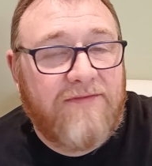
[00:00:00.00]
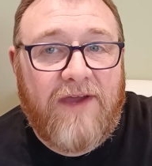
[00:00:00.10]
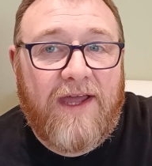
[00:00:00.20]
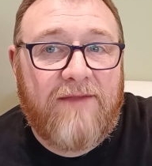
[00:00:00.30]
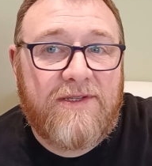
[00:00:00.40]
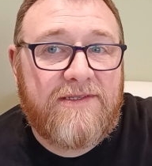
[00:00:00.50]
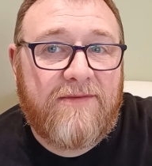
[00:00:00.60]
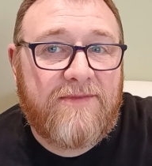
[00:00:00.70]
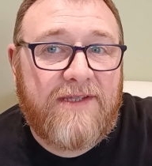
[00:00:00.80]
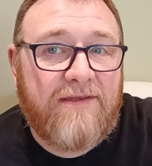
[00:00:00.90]
the environment
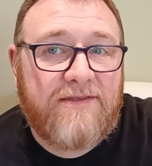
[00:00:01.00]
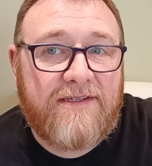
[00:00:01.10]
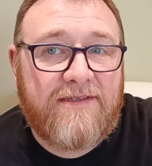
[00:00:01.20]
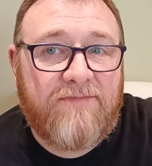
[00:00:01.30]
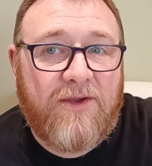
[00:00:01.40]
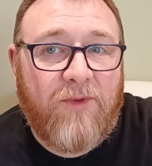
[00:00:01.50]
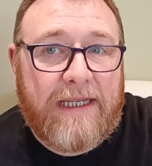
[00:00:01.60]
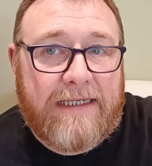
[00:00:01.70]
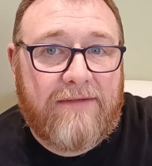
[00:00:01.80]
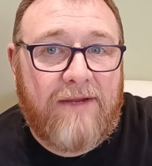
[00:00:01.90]
sometimes can be
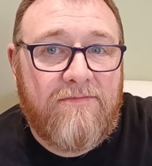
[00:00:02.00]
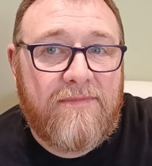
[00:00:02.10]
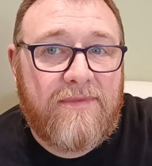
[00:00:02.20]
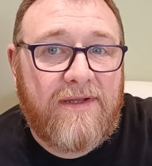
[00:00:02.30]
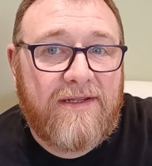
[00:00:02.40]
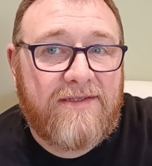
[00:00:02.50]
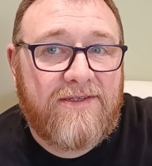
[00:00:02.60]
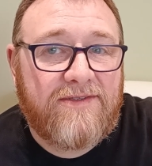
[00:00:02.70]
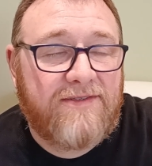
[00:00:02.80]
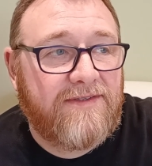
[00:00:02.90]
quite grim, and
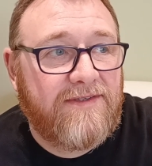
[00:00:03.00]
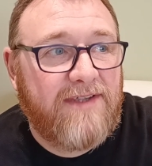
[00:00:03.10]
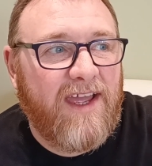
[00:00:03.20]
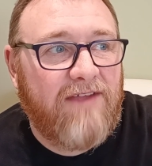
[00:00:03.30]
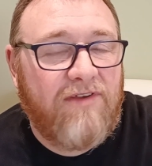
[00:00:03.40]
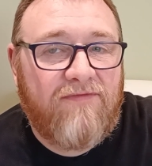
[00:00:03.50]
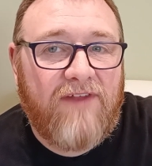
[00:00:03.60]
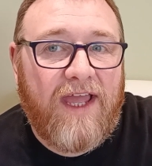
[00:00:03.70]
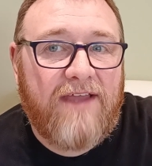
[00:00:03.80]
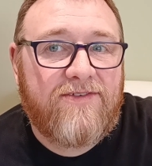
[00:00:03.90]
it
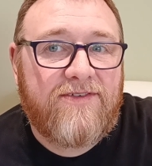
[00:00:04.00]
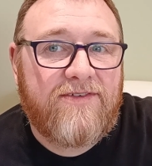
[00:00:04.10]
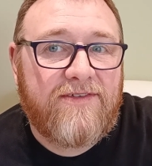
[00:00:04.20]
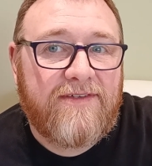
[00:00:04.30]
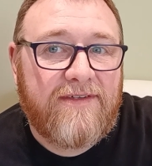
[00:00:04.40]
reflects